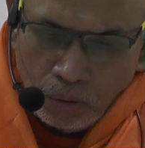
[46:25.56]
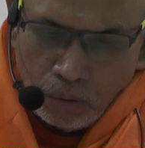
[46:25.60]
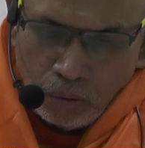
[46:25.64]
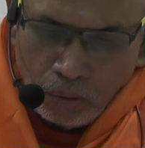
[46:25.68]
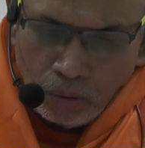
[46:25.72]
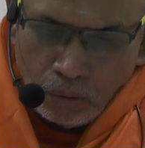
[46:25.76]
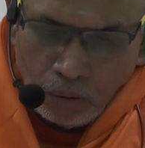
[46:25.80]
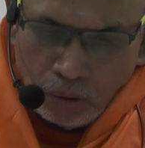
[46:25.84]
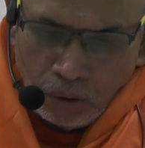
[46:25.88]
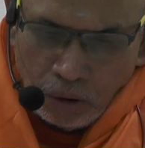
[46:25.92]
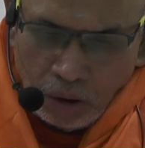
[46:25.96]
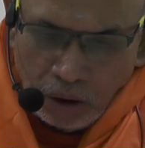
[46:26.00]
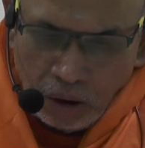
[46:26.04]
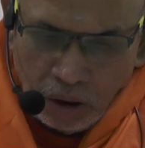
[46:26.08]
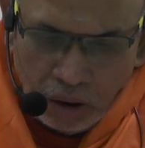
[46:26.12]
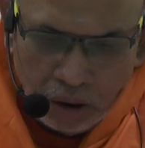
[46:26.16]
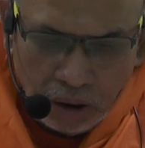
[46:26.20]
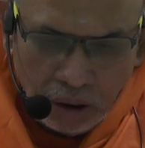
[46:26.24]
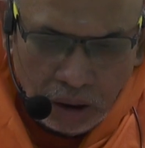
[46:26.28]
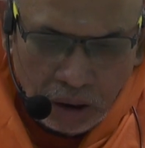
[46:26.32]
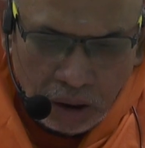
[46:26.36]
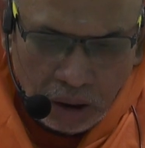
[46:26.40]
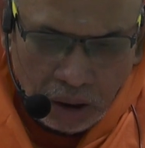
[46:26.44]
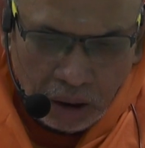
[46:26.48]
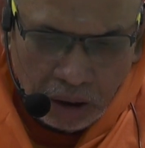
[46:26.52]
Only
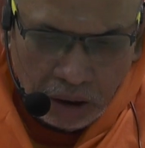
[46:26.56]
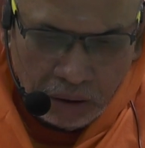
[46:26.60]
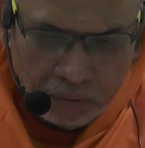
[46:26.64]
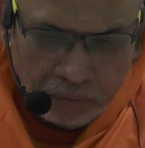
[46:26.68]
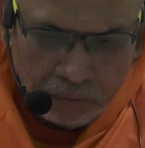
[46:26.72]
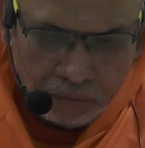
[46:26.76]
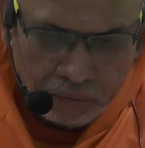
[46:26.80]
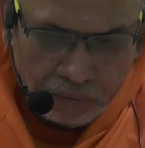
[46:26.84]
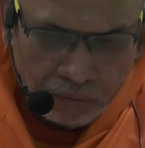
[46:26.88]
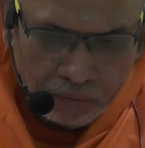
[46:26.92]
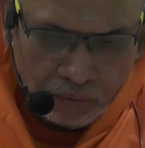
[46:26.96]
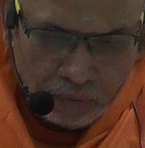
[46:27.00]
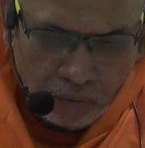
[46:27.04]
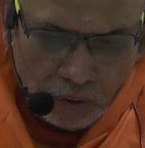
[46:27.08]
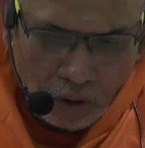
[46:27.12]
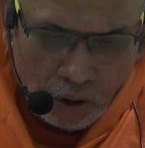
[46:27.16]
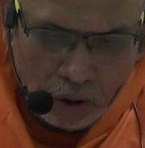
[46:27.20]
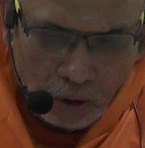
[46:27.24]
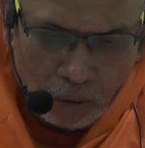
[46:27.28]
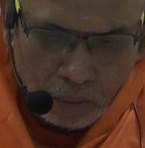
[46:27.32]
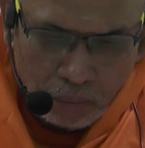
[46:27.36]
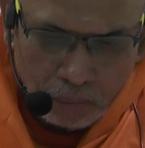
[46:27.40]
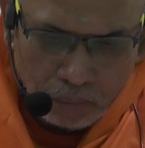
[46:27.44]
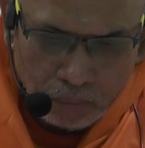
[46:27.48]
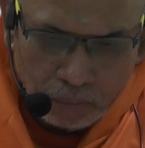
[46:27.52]
life
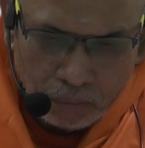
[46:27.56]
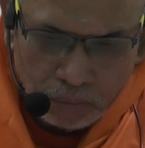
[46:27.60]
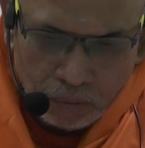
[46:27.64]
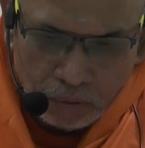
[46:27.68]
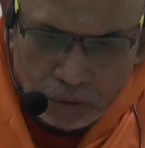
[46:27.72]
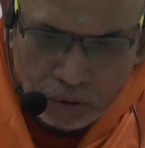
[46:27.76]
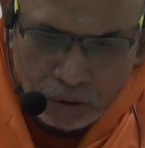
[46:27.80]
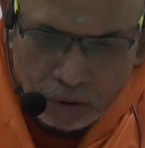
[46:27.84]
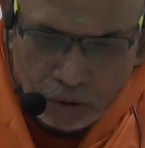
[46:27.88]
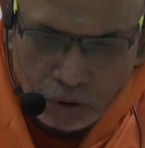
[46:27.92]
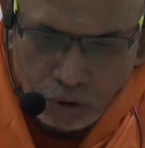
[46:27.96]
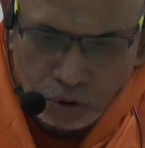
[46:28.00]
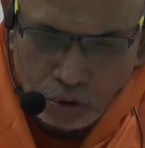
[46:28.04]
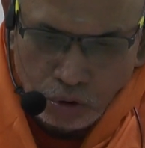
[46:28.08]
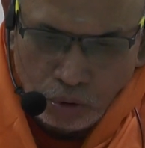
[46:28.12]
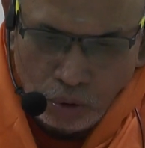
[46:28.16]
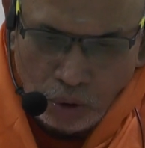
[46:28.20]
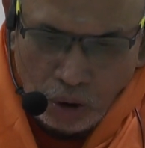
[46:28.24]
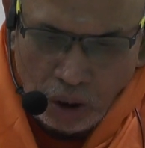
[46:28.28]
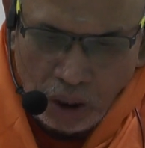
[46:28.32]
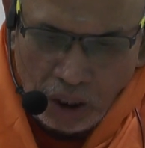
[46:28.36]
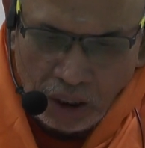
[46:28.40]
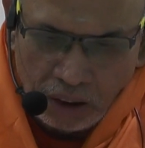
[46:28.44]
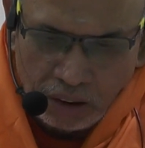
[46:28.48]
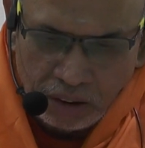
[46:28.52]
form in
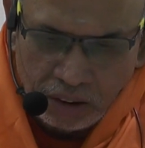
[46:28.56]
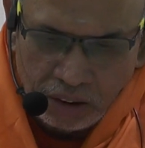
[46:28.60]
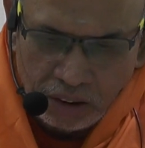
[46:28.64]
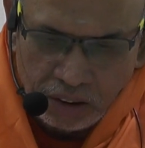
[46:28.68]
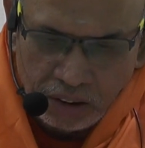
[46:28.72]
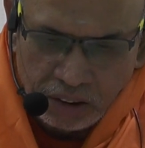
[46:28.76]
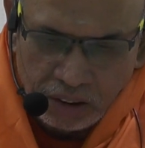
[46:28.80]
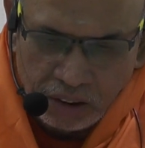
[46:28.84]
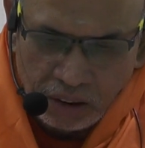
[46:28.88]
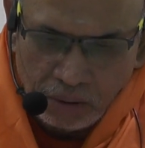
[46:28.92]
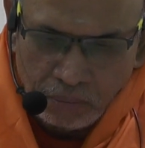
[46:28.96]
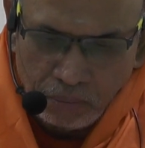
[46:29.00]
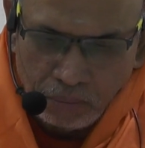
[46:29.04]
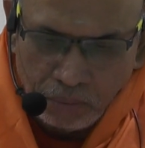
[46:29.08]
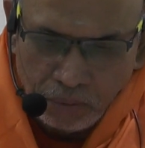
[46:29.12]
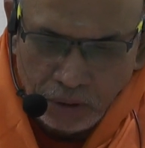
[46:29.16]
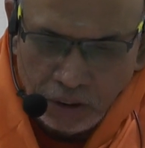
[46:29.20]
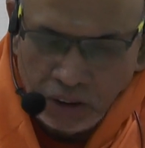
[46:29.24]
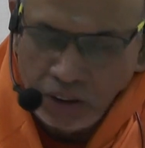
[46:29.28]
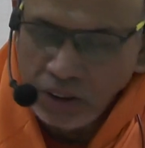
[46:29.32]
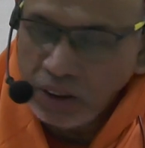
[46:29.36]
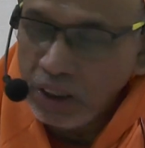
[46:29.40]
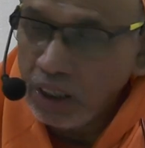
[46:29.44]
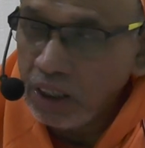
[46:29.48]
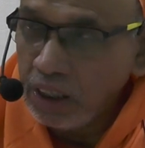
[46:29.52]
solar system
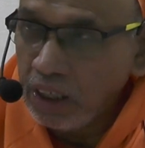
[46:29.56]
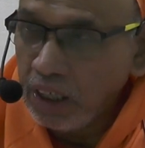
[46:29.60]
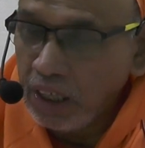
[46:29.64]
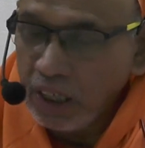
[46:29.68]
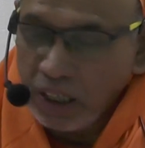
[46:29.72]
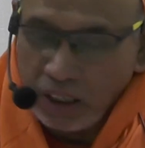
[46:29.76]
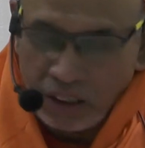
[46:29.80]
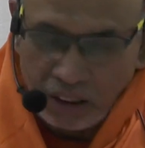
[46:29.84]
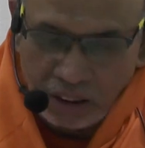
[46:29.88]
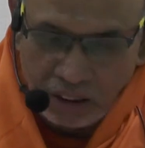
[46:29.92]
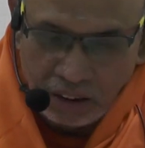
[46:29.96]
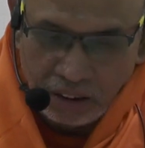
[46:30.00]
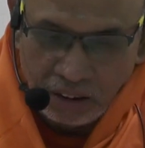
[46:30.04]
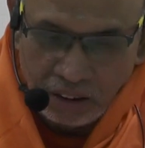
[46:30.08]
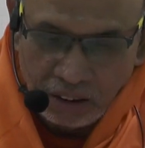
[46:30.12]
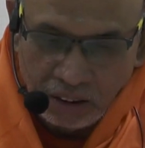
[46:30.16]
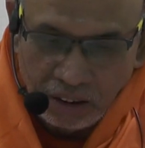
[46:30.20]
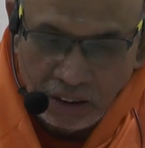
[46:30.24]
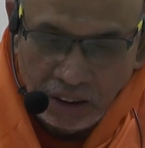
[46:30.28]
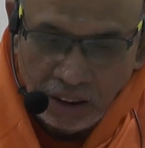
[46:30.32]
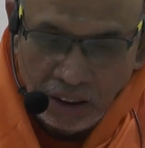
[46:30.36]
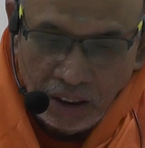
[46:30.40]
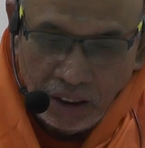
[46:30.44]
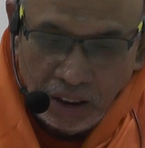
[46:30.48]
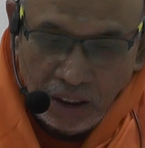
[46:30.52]
is on earth.
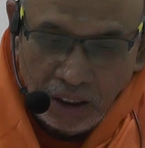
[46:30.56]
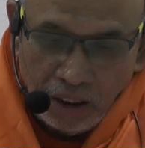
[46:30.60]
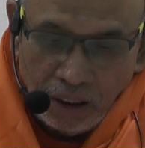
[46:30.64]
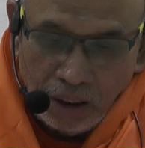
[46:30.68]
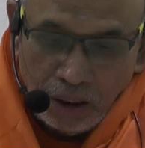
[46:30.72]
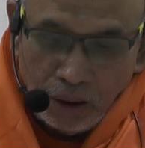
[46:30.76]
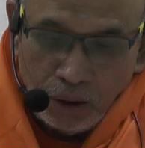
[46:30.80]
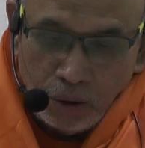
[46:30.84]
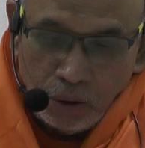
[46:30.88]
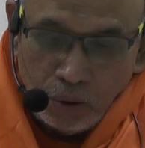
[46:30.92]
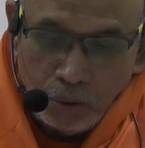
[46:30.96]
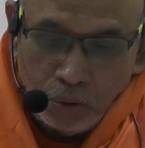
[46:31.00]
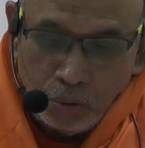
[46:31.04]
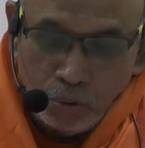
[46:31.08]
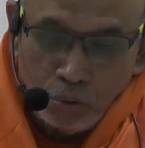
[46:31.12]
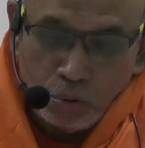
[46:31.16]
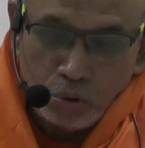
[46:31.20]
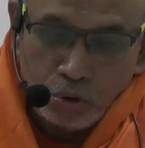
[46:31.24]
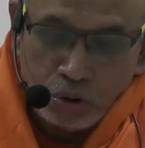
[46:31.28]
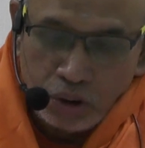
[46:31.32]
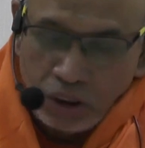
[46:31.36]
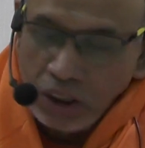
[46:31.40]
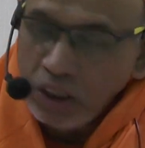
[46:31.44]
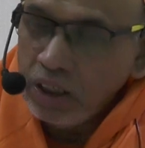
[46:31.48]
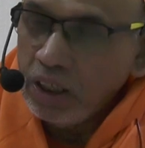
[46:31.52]
You
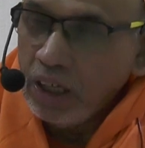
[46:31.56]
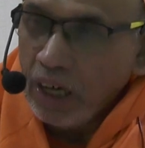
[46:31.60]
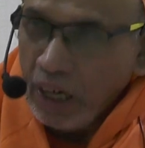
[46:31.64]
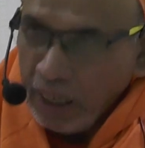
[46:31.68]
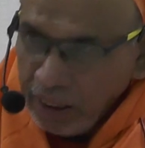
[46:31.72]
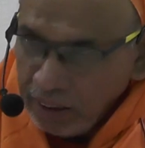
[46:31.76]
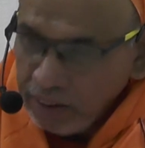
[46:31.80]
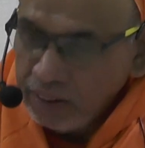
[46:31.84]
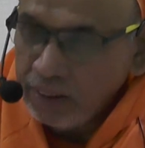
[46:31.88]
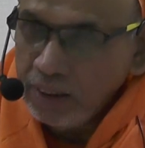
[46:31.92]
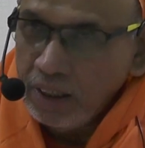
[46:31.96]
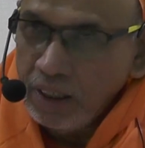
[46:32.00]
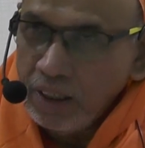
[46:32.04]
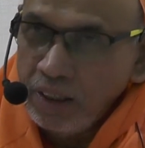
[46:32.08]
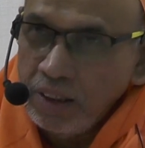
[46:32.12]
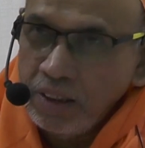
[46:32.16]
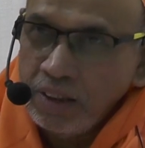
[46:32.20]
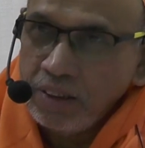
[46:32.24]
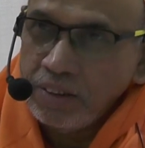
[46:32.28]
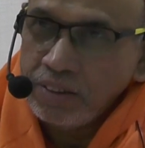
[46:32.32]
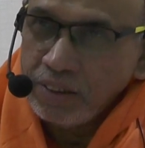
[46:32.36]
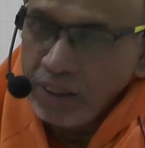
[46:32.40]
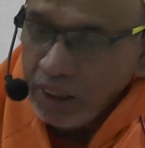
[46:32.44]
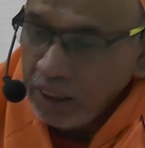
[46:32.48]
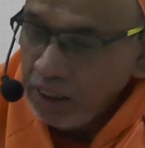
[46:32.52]
said, I said,
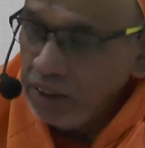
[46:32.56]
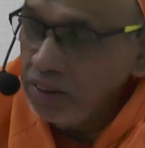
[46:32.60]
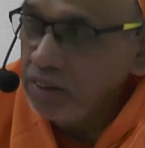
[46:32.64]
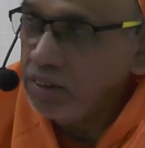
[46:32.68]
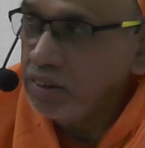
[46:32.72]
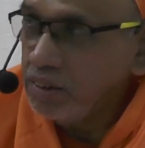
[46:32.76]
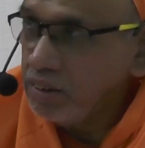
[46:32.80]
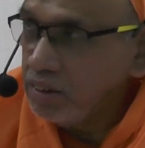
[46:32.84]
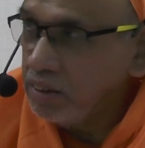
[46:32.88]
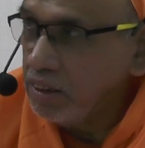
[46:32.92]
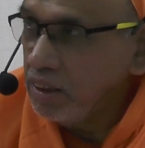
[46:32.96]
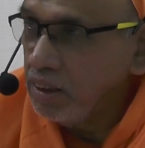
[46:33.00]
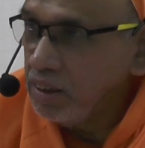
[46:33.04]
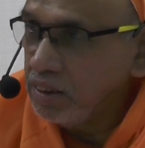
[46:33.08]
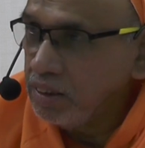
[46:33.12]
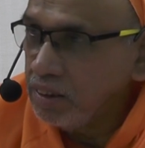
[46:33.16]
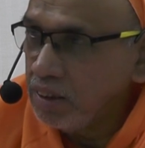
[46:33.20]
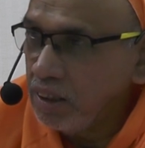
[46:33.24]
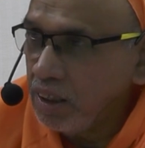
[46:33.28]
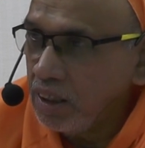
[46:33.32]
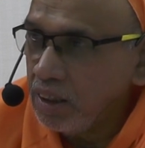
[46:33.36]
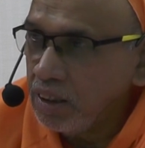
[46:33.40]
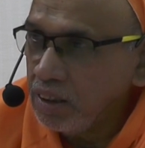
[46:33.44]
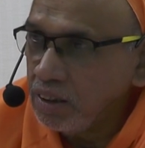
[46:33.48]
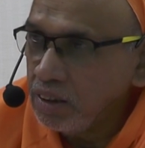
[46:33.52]
science says
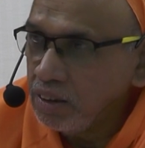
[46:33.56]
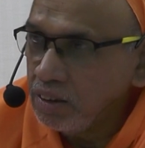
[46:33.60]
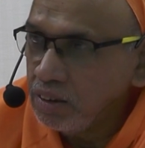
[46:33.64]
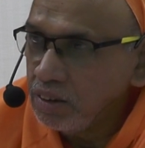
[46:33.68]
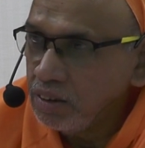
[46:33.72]
that.